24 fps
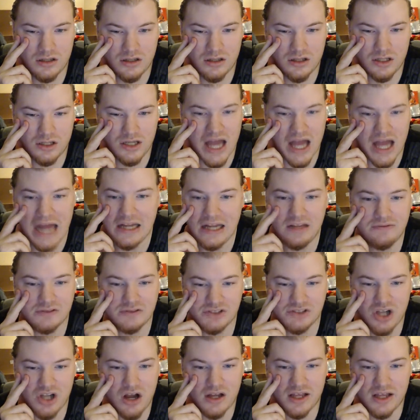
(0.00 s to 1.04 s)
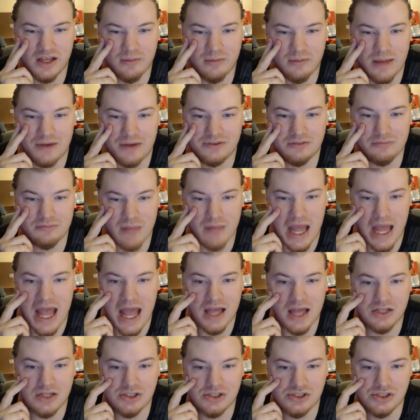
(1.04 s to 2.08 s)
not even talking about the
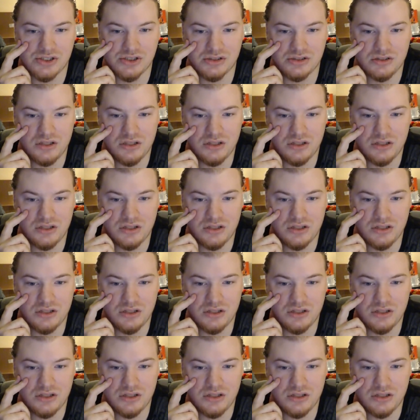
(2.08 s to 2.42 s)
match.